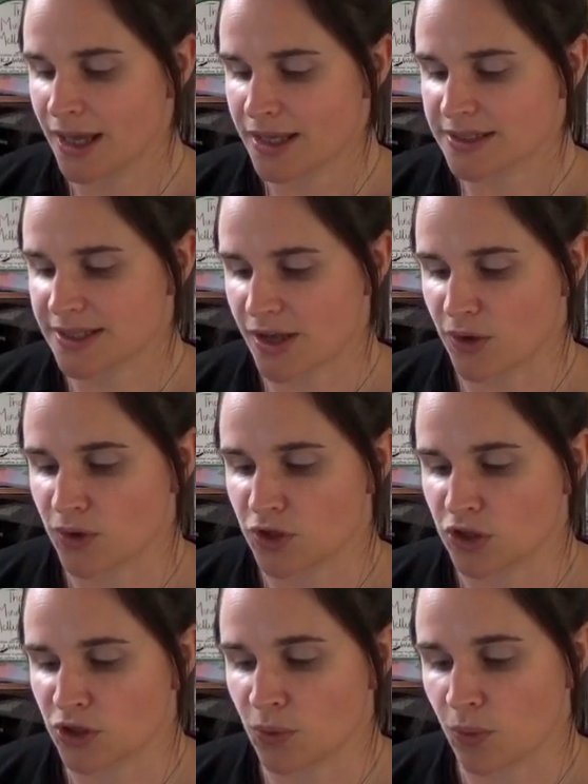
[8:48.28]
So
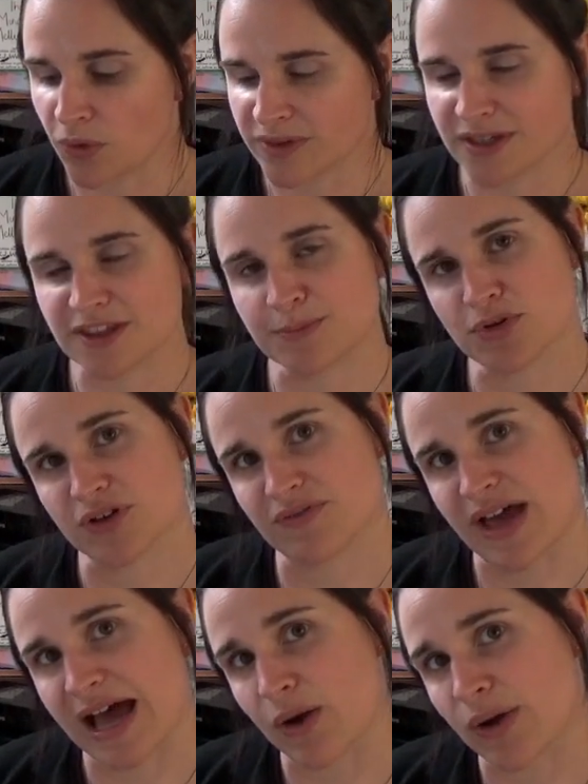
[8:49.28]
you're wanting to prove
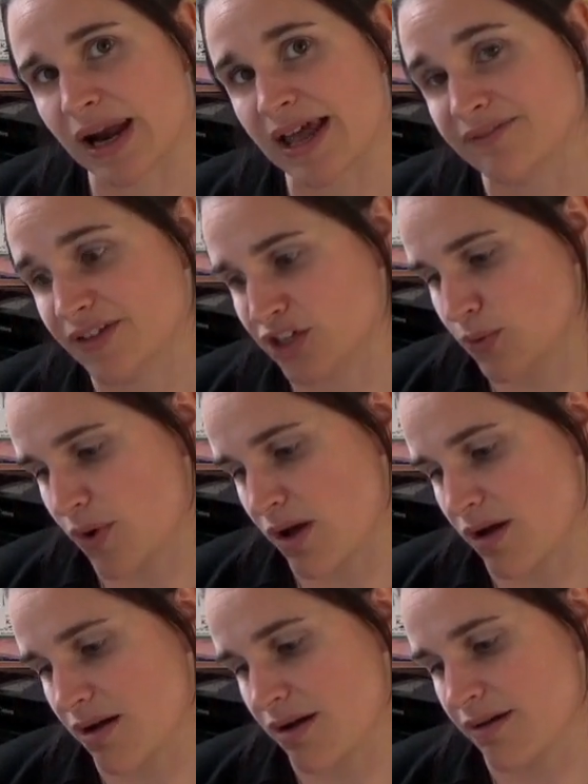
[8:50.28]
how clever you
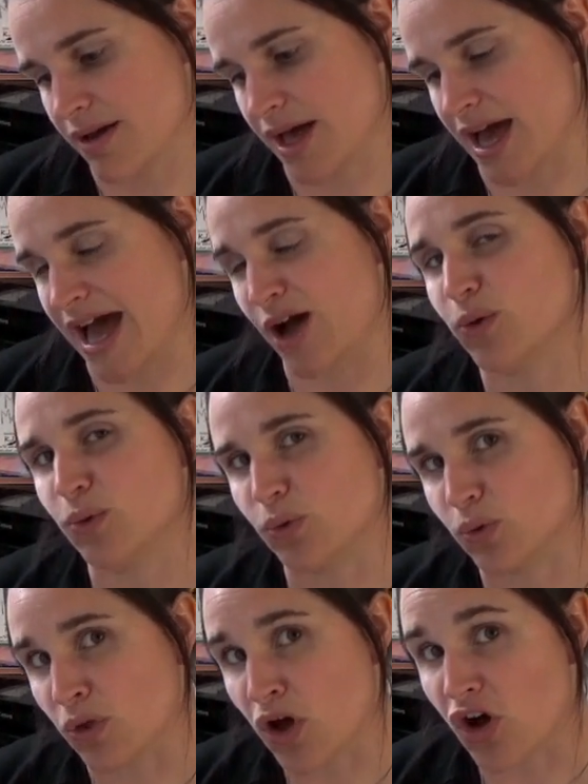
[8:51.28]
are at
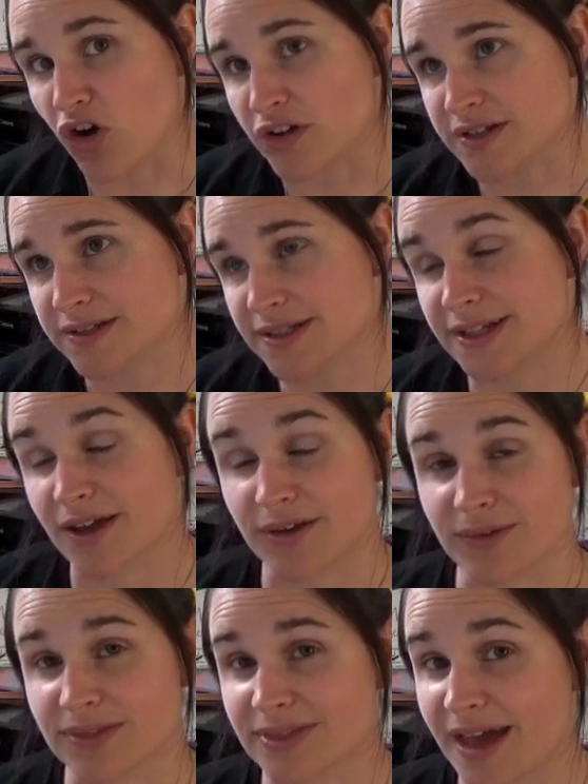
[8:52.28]
all costs.
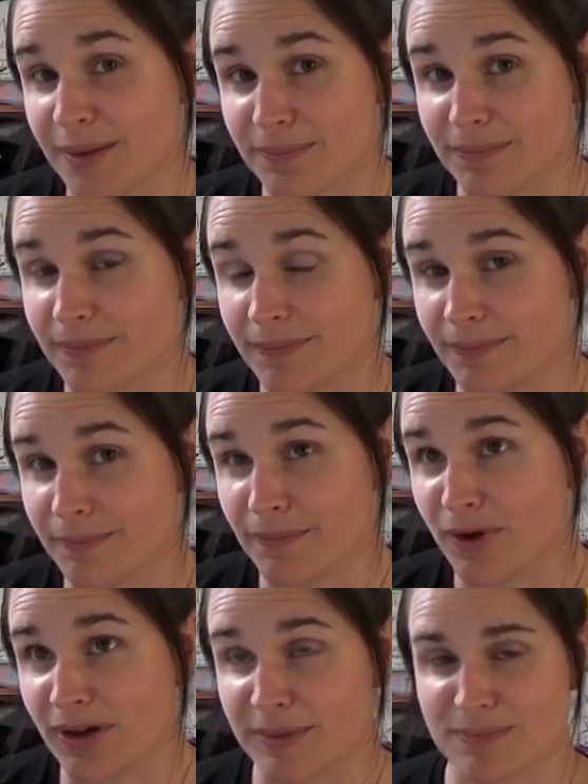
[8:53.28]
So that
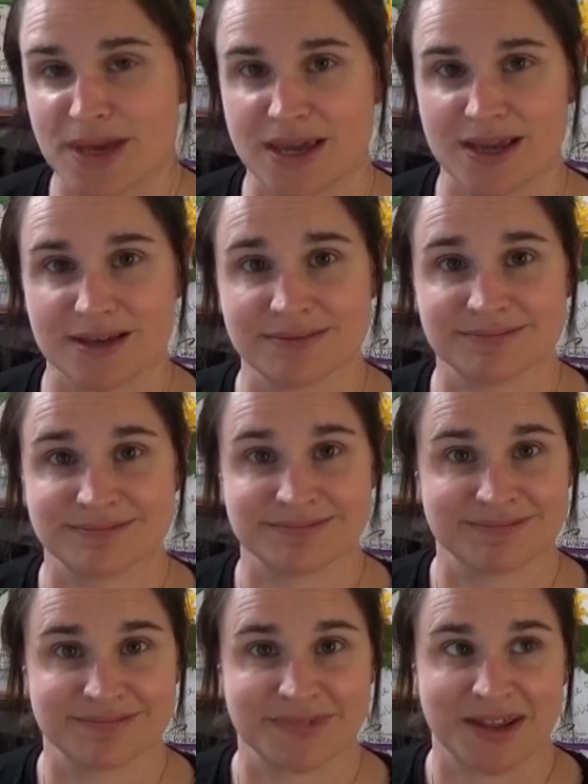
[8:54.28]
might mean
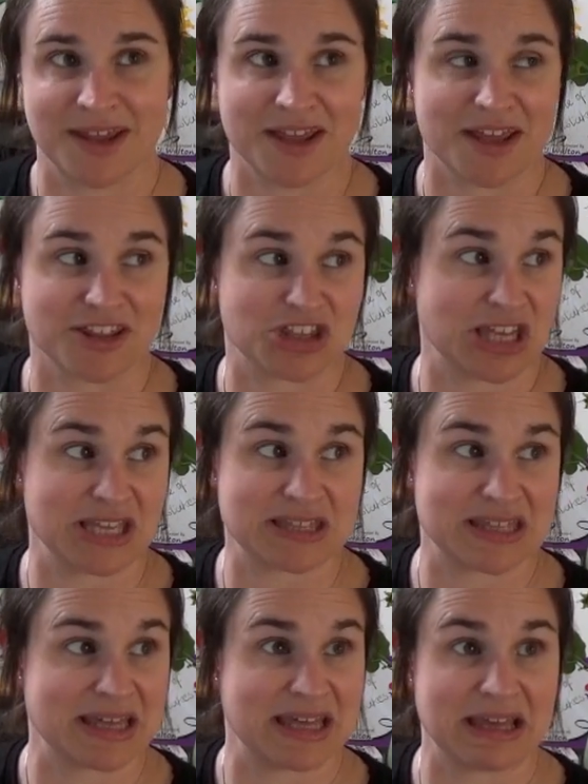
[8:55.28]

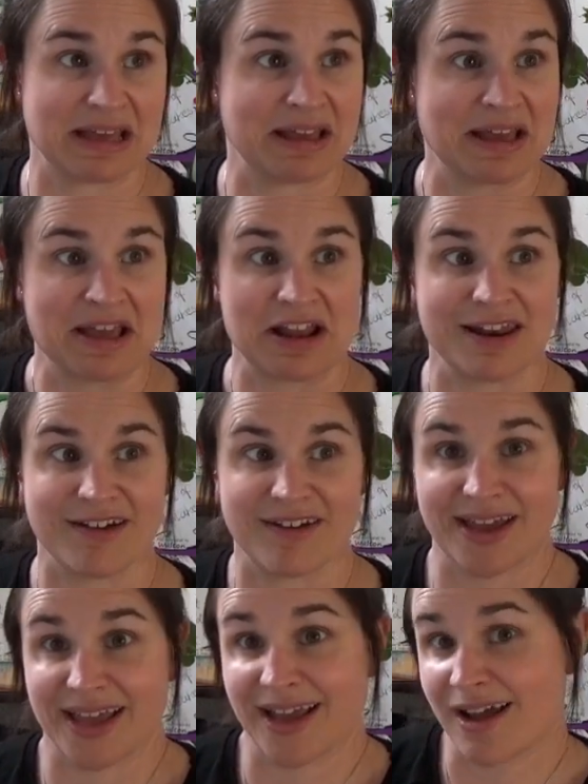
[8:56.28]
cheating,
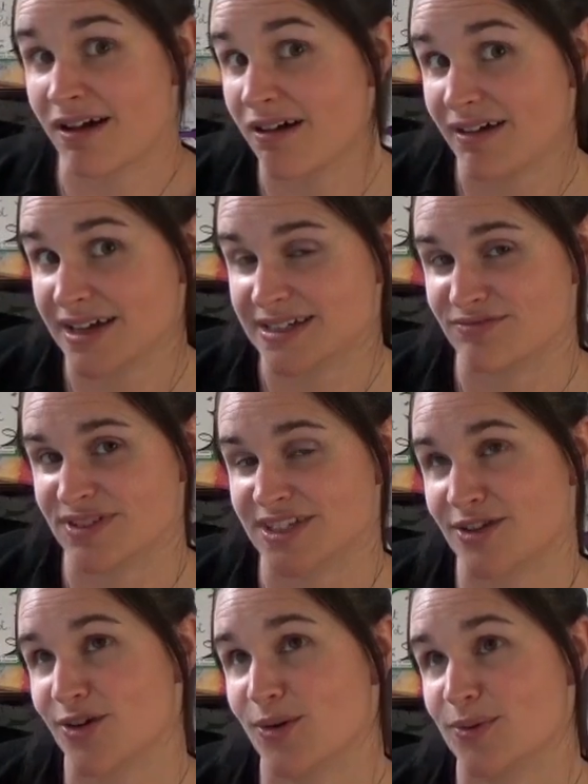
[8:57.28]
lying, hiding
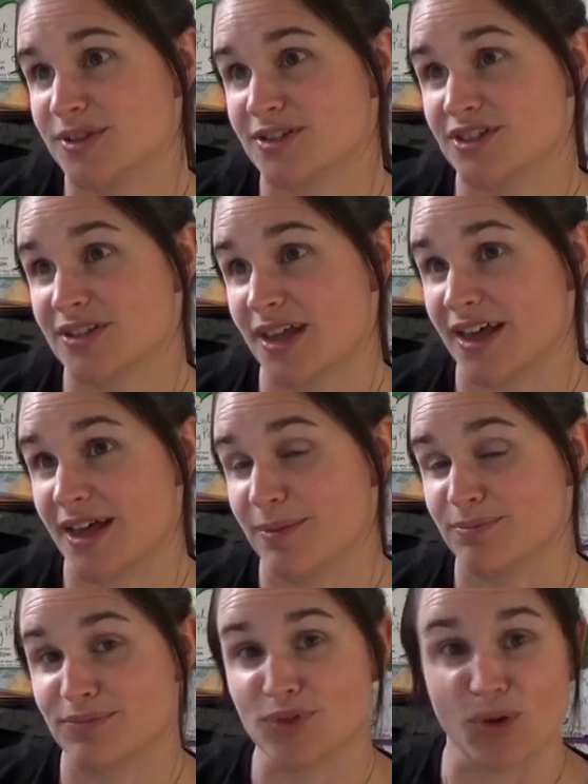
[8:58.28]
results,
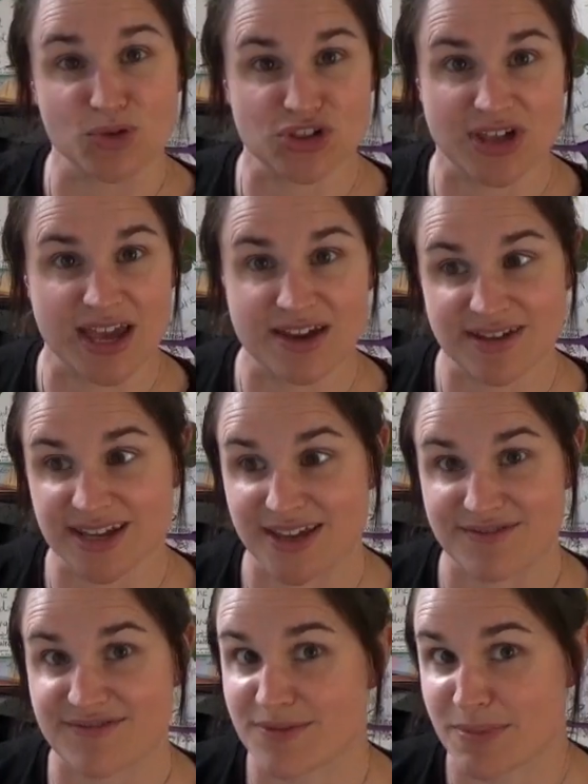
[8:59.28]
not sharing
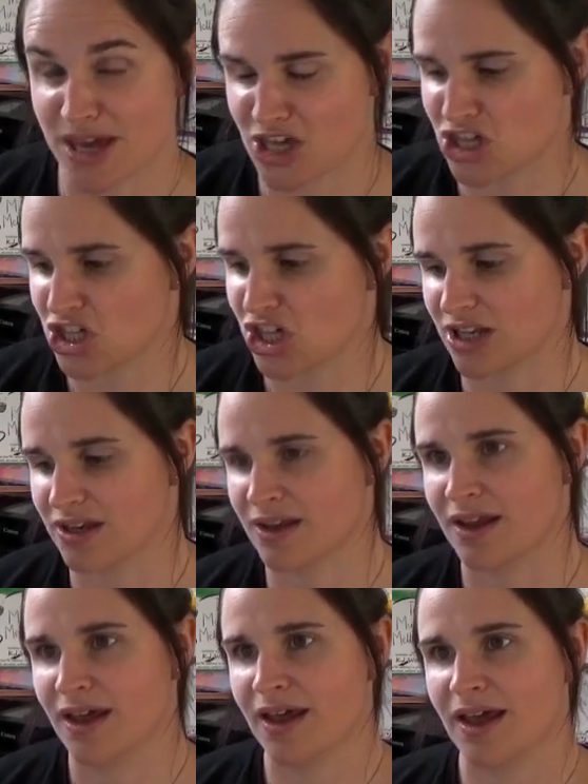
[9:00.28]
information.